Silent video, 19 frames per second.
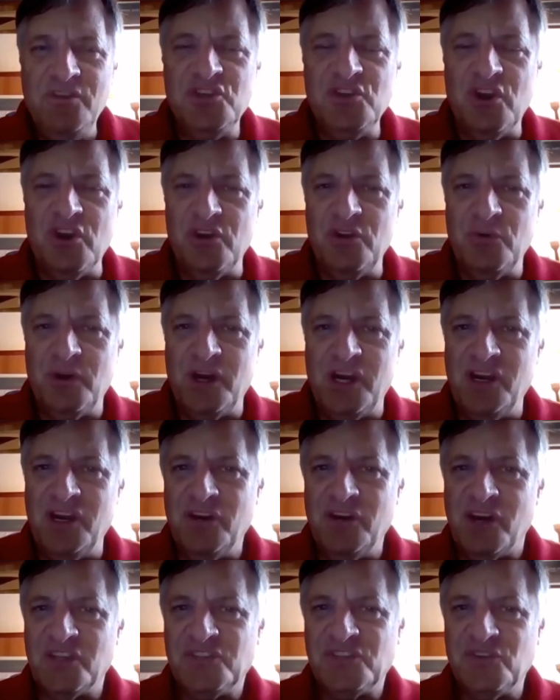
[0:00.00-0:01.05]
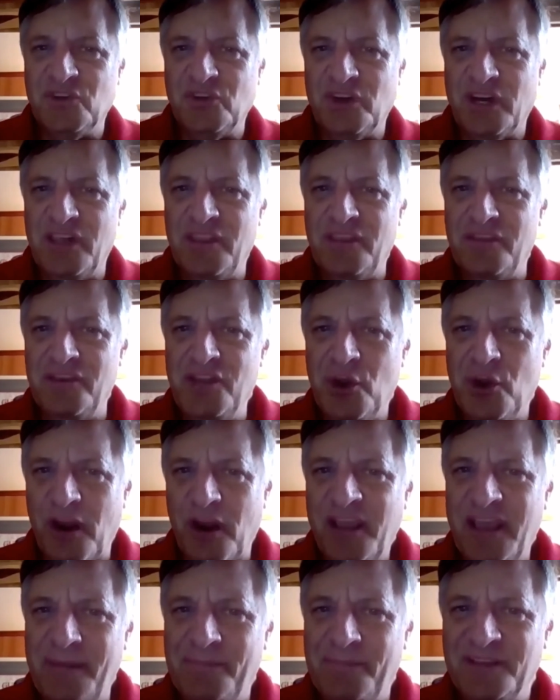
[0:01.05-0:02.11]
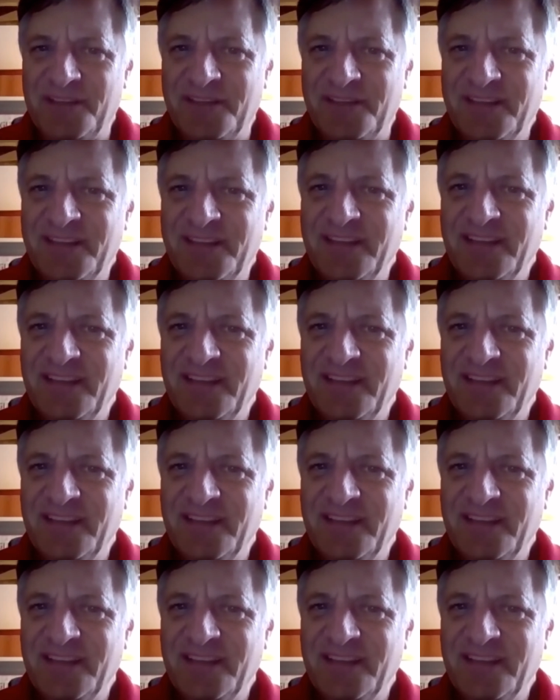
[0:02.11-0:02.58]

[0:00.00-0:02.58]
did you go to a uh, law school on the Newark campus?